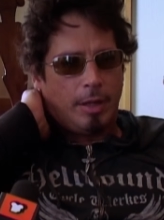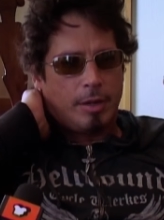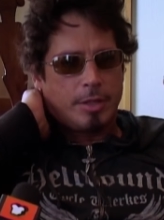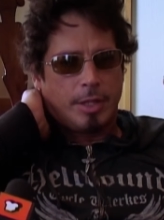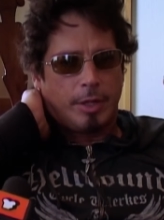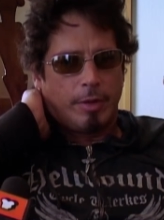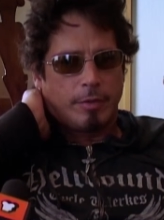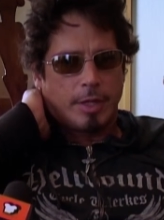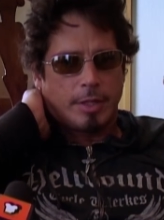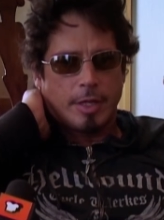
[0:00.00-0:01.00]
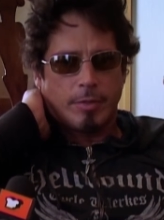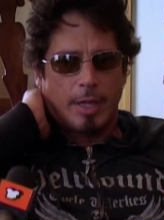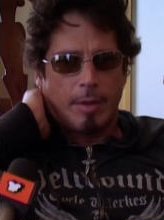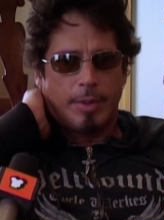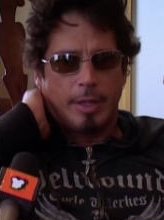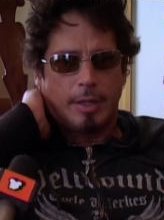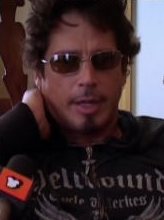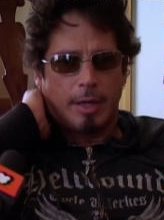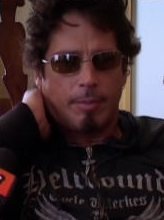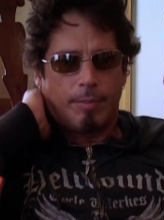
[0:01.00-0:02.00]
large degree of success without being
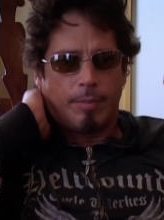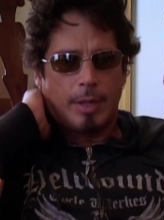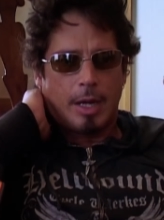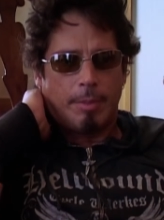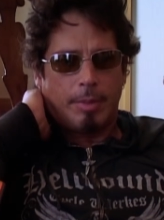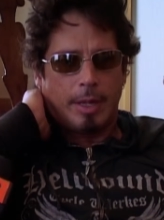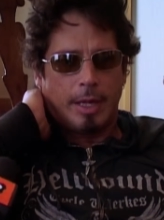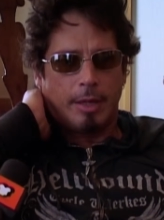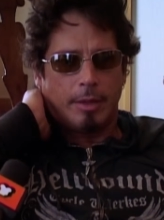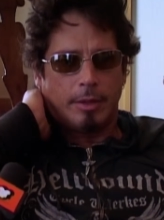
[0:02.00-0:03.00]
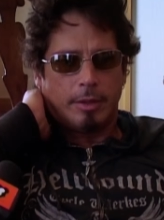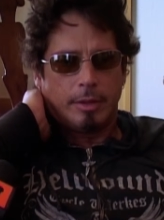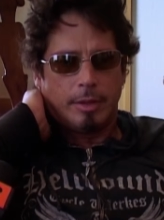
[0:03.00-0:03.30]
like a pop idol.